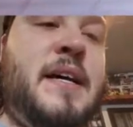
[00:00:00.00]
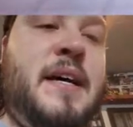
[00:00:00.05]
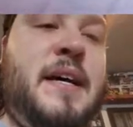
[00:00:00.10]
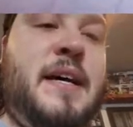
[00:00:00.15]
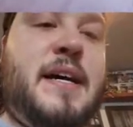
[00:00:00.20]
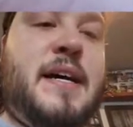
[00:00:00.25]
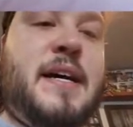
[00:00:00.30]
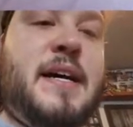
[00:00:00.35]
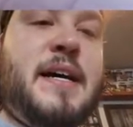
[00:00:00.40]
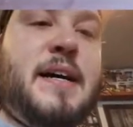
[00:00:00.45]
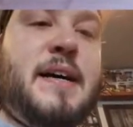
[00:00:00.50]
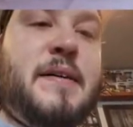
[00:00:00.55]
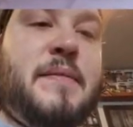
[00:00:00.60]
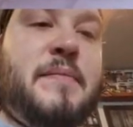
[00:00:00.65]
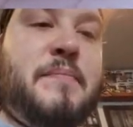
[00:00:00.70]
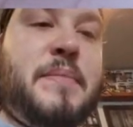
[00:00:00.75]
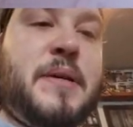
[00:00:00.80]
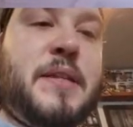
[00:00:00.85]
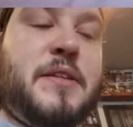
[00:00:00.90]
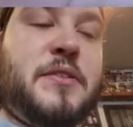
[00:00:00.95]

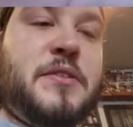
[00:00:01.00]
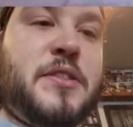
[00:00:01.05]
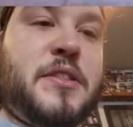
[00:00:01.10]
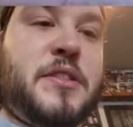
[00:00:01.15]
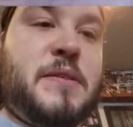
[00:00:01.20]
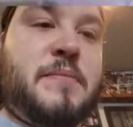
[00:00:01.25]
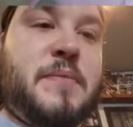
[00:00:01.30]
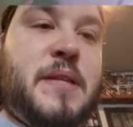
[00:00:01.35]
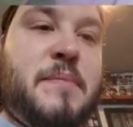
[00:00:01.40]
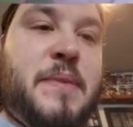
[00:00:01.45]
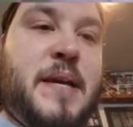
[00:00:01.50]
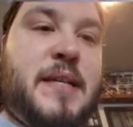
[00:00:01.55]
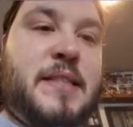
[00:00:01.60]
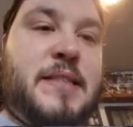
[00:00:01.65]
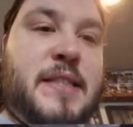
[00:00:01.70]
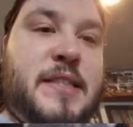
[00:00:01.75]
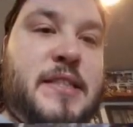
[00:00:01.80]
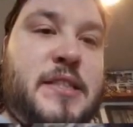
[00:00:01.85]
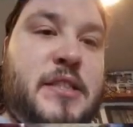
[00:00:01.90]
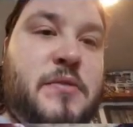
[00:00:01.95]
But those are some of the
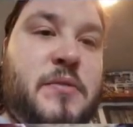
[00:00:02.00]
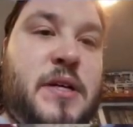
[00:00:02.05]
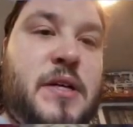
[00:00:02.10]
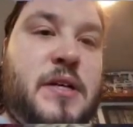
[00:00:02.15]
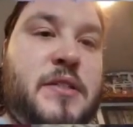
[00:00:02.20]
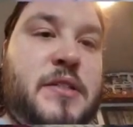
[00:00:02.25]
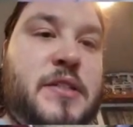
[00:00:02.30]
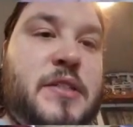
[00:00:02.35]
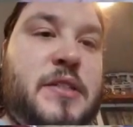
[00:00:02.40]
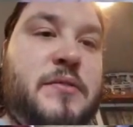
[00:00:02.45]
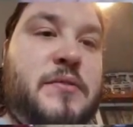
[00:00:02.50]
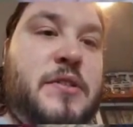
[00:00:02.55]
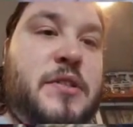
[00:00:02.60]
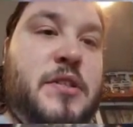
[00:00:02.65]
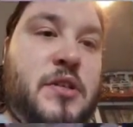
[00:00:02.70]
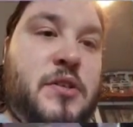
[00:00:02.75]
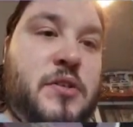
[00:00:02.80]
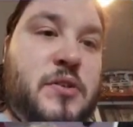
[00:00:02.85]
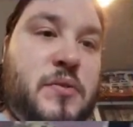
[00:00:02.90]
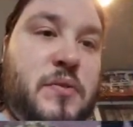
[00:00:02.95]
basics. You also do